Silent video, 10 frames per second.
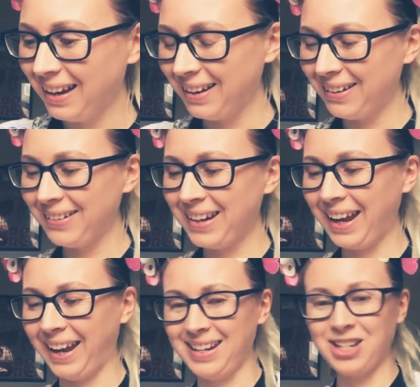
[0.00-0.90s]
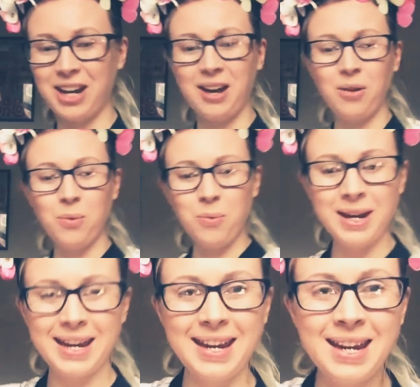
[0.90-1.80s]
Okay, shall
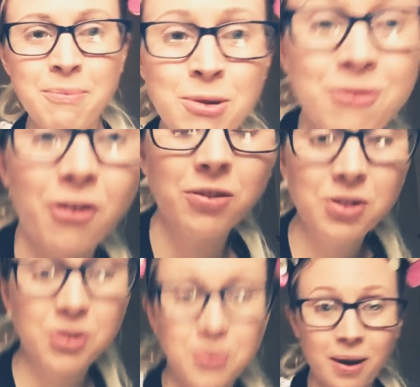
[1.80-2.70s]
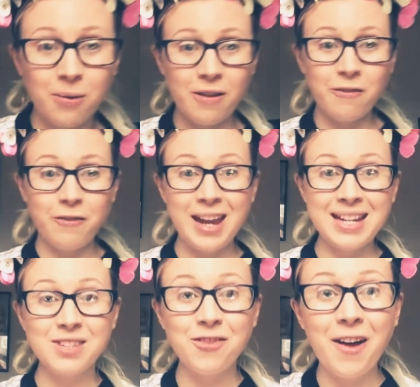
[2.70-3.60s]
we move on to our
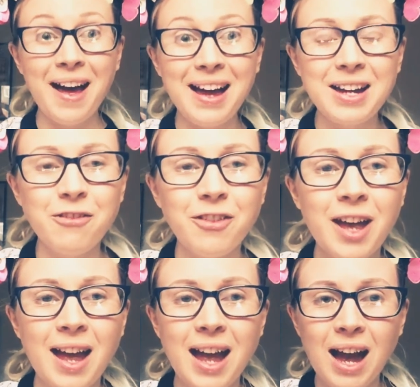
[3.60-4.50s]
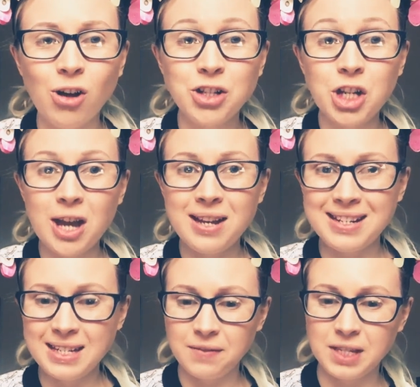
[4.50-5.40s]
phase 5
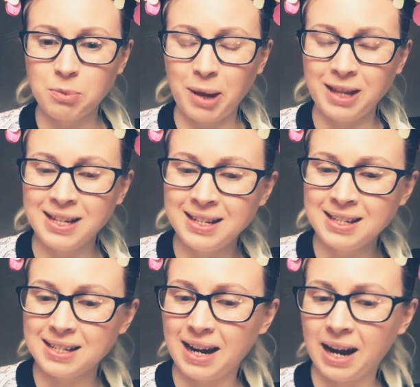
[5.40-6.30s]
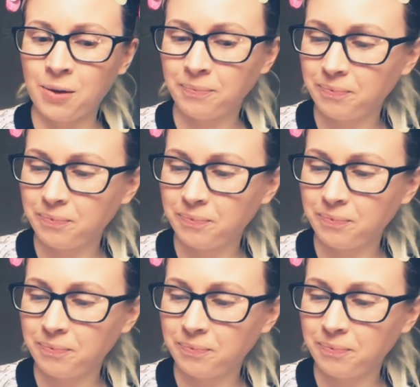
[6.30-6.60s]
alternative spellings now?